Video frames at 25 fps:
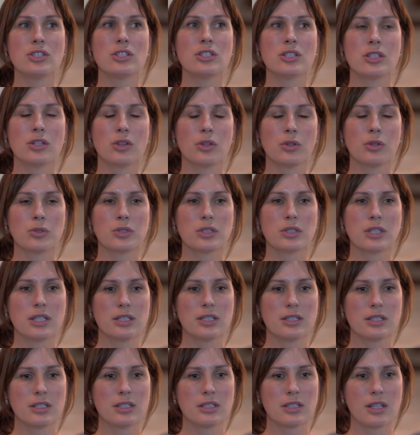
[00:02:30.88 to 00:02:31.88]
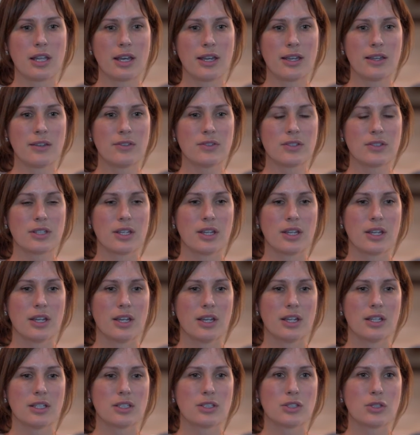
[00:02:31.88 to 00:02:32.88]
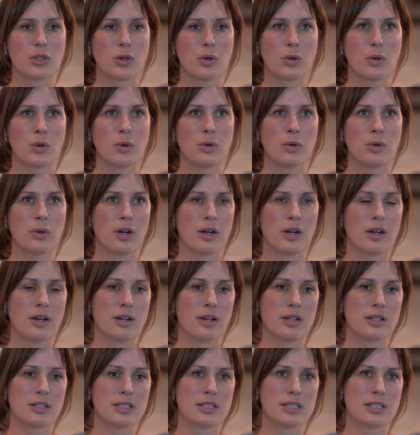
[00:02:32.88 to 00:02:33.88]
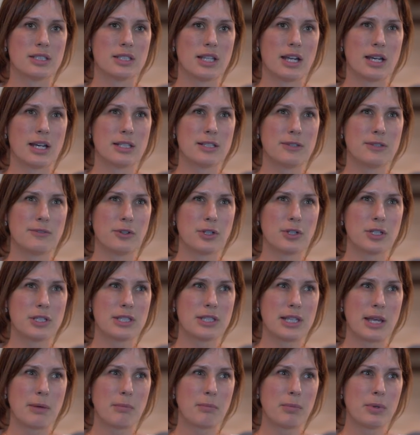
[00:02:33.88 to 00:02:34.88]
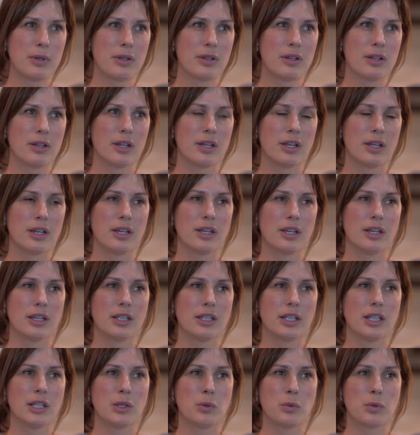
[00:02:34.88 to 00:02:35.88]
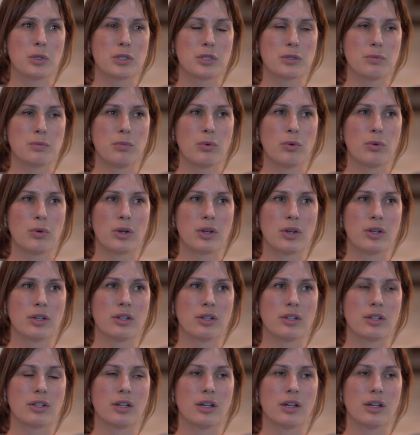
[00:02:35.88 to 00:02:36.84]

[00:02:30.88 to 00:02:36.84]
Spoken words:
in those kids' lives. So Stas, for example, he was born